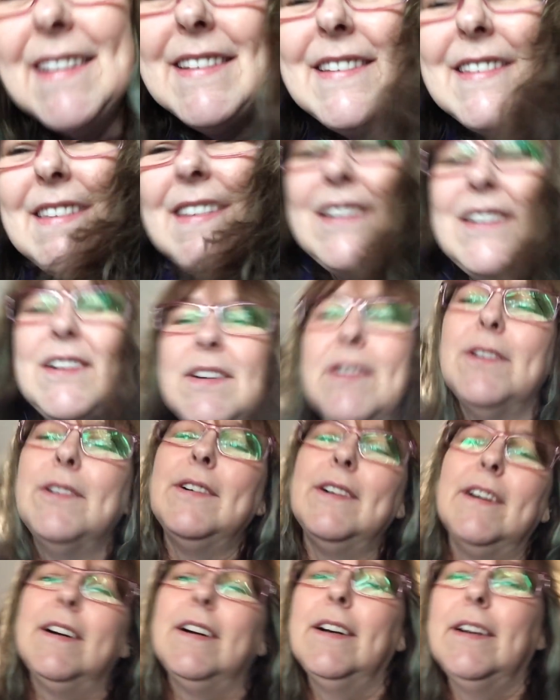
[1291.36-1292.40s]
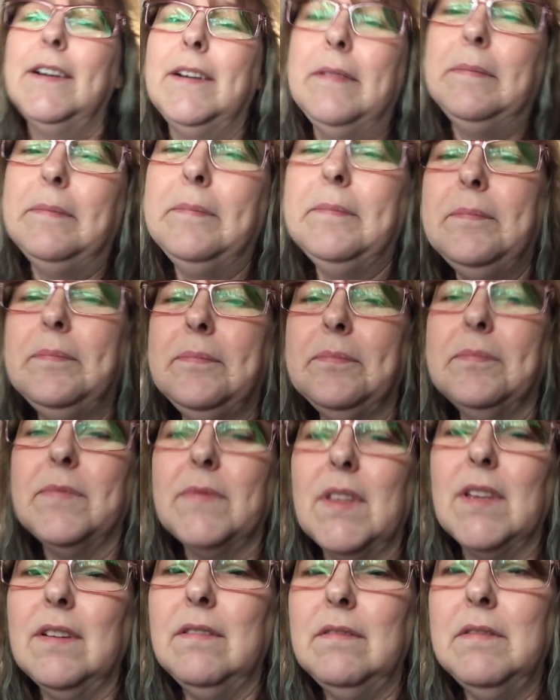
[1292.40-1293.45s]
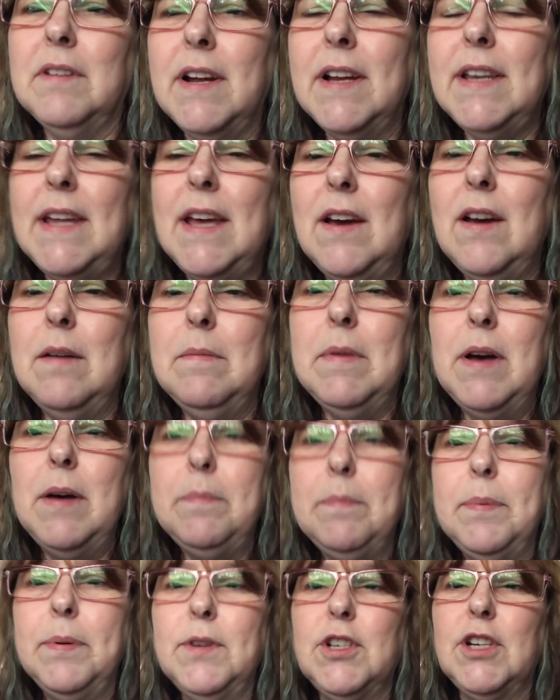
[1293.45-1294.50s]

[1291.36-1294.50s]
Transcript: so um, right now I'm up,